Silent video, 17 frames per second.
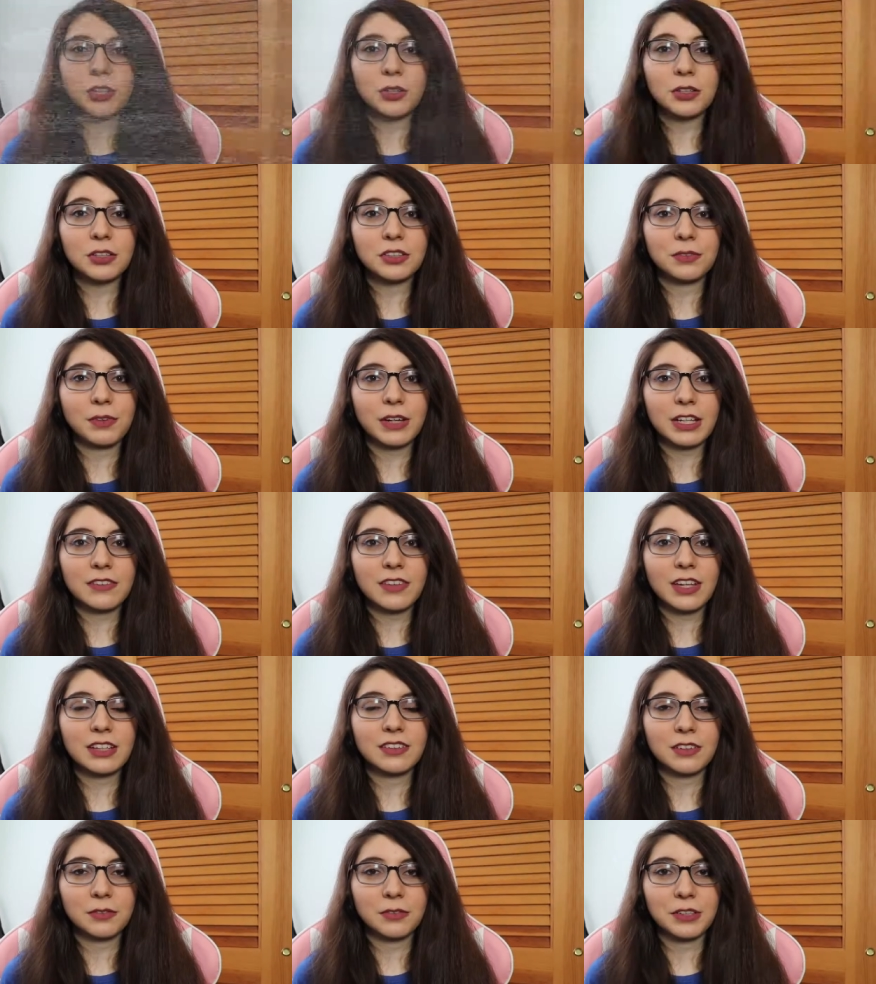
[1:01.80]
you know your device
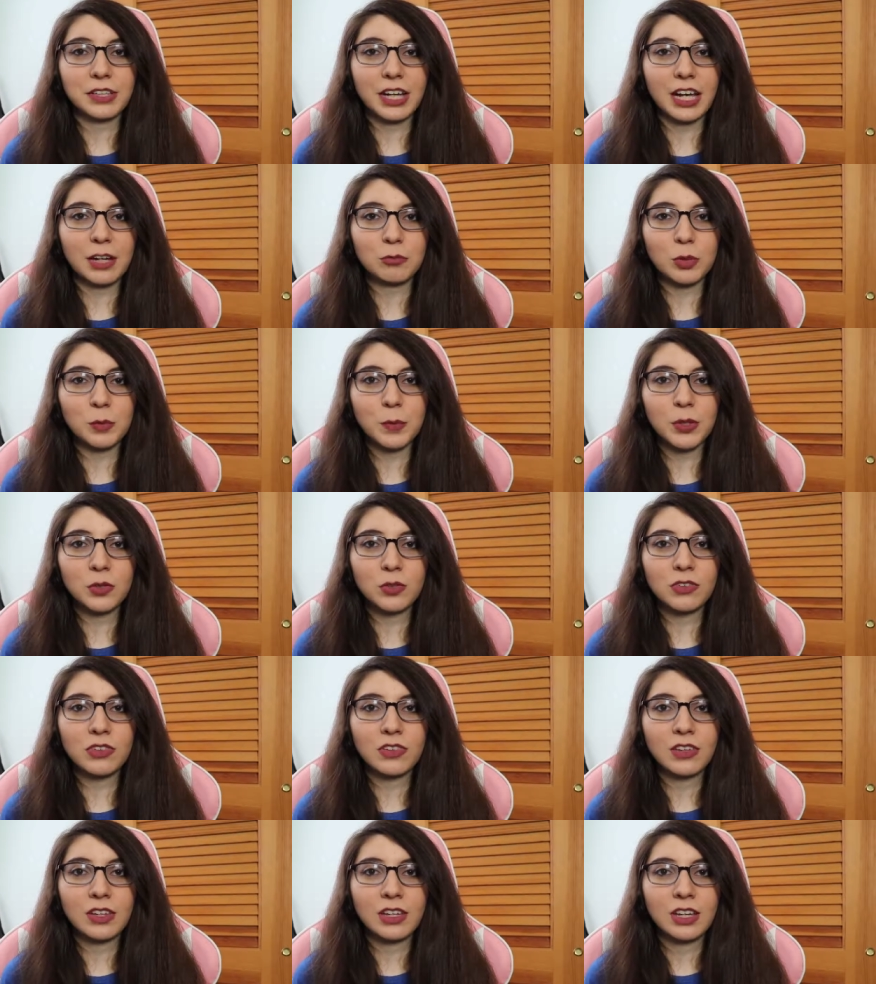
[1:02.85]
had different camera
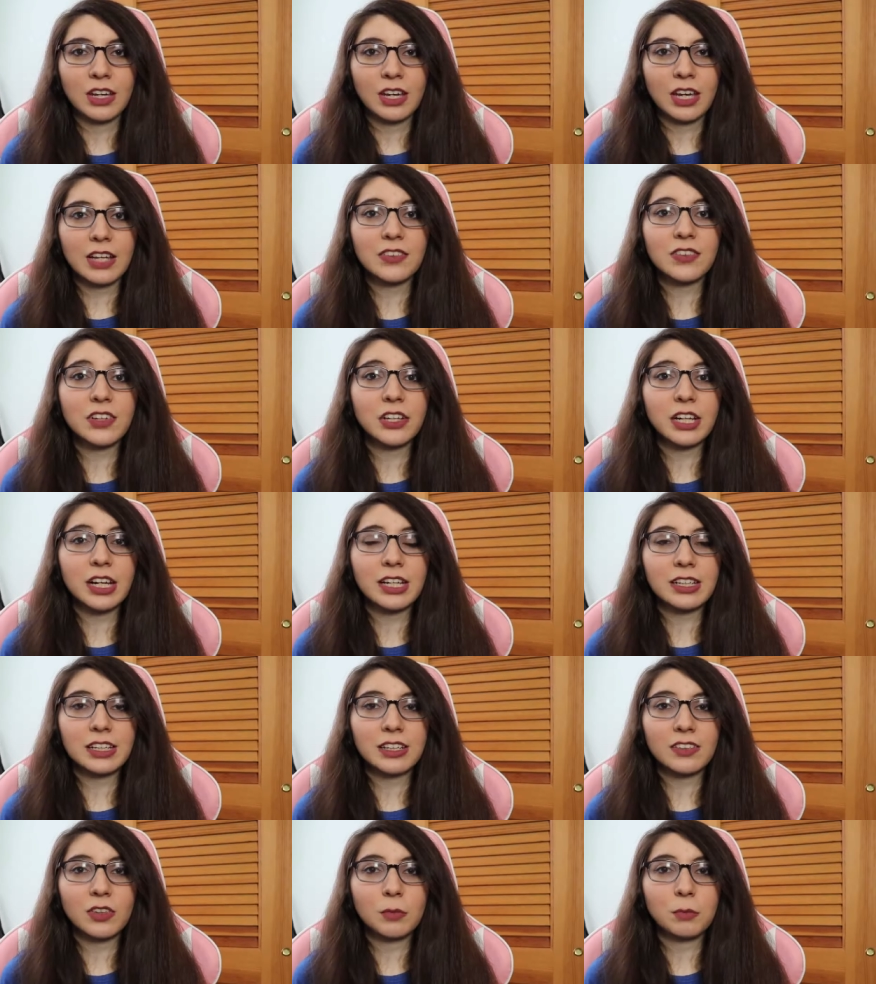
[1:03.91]
modes? It's a good
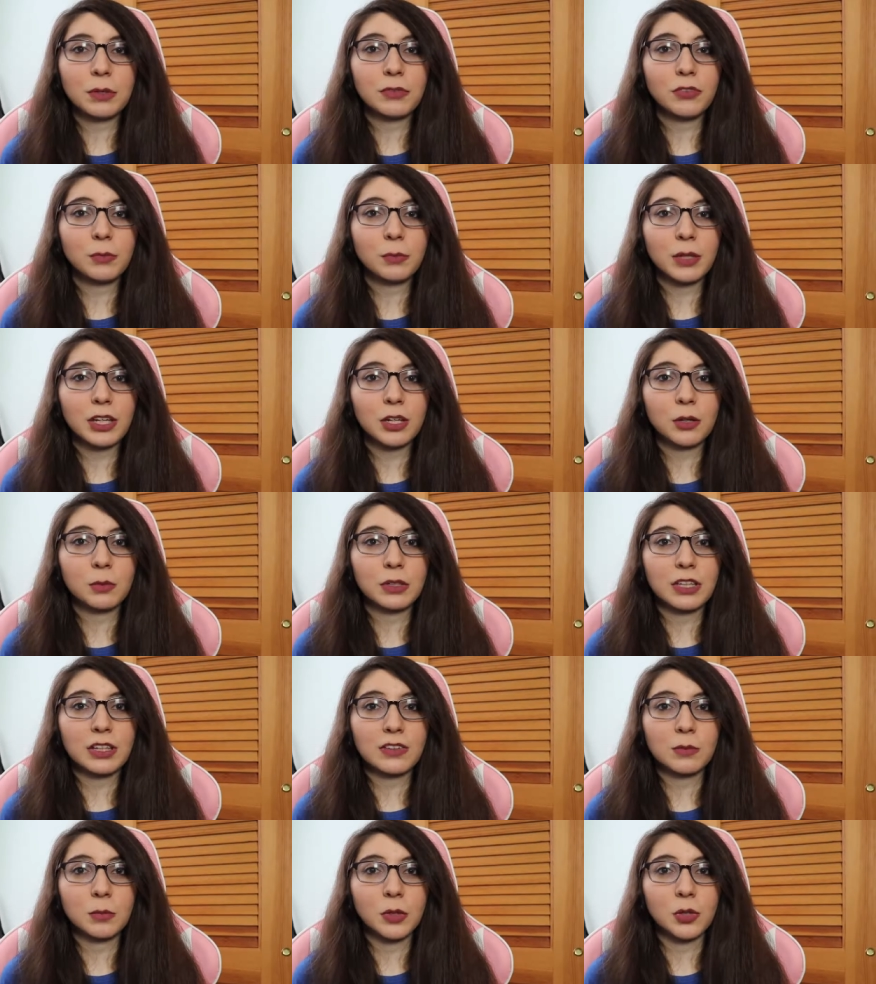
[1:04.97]
idea to be familiar with
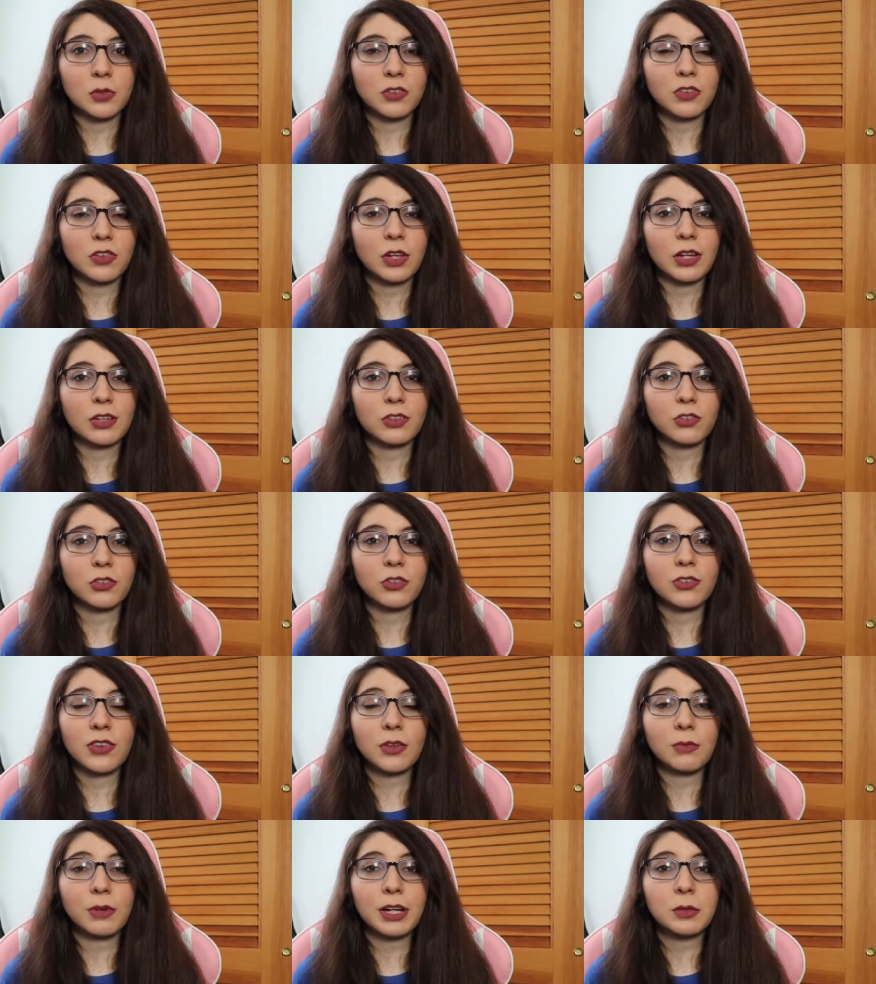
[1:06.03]
these modes so you can
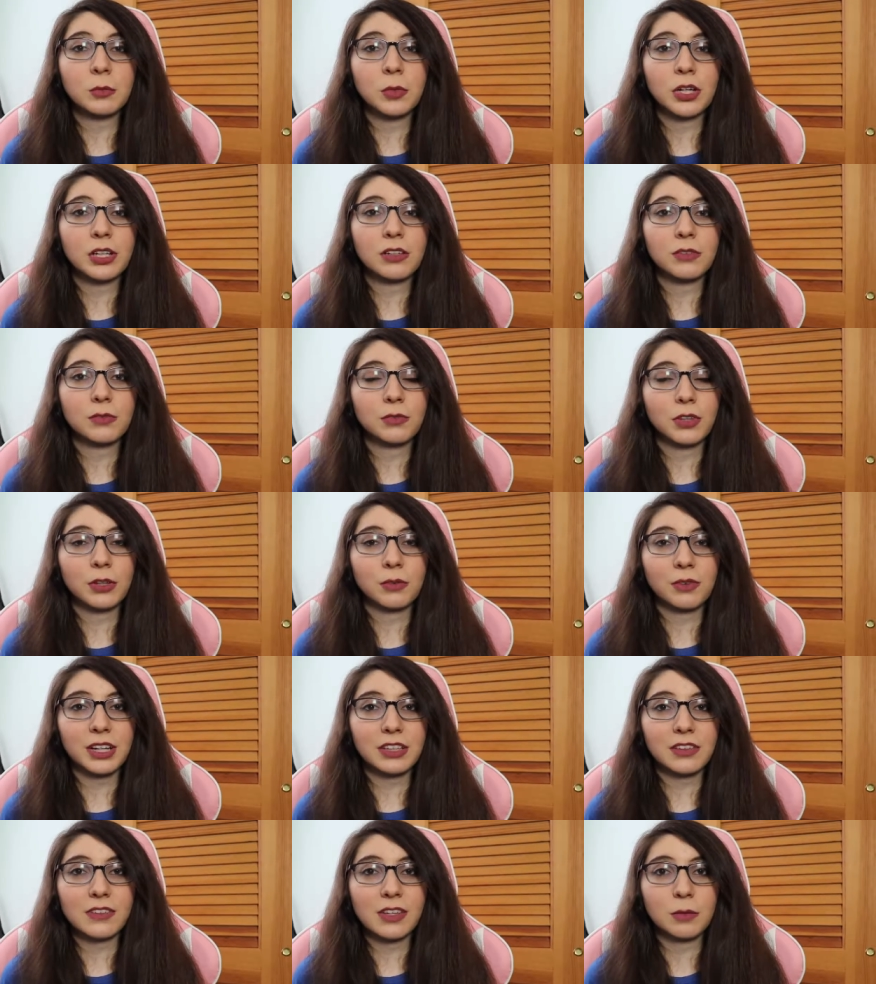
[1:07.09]
choose the right one for the
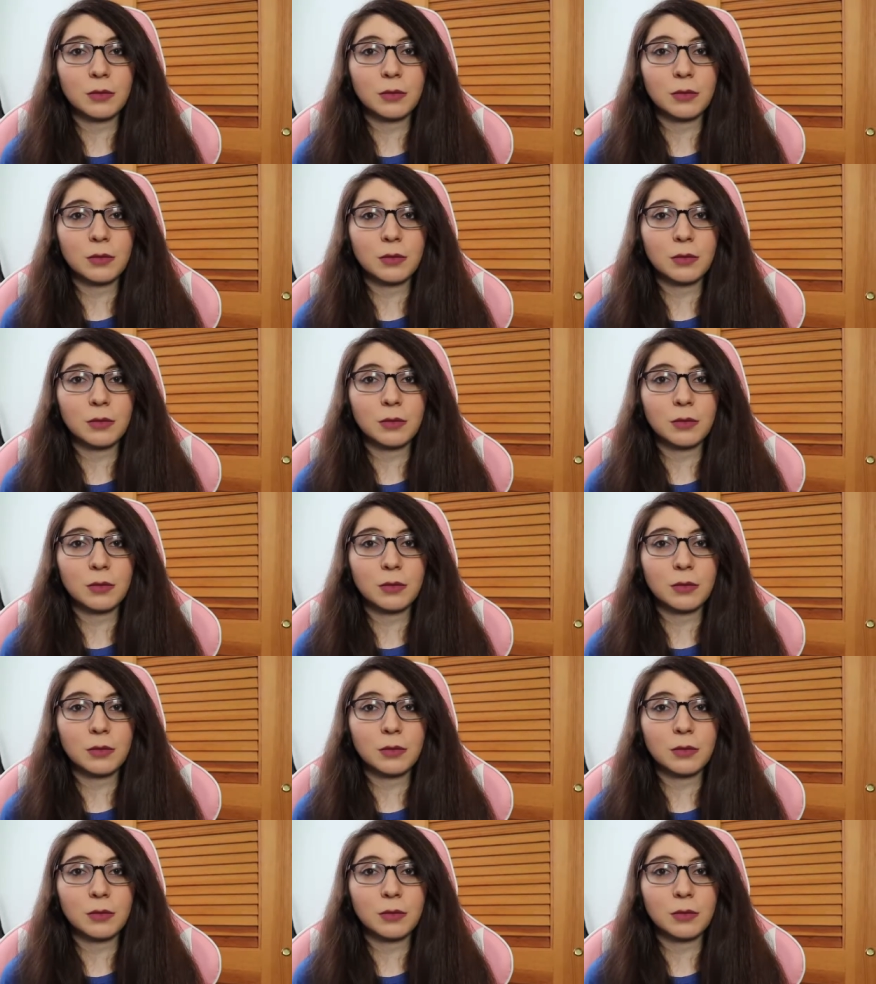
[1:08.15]
right